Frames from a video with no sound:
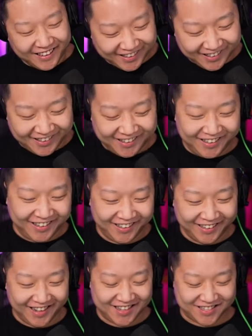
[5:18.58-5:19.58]

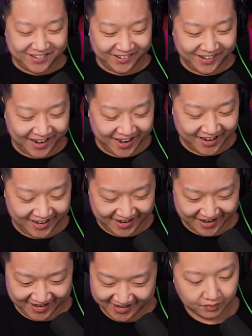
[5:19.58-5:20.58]
Oh, that's great.
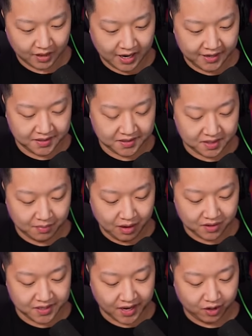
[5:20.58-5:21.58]
I need to somehow
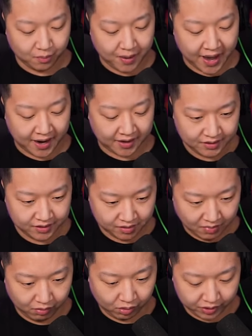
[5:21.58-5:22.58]
cycle back to
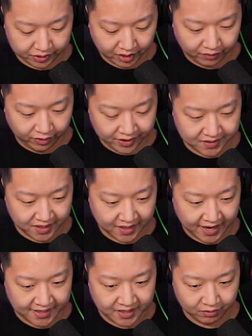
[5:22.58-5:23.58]
my royal deliveries in
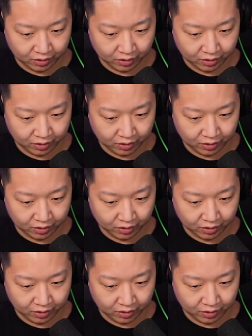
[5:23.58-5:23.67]
eighteen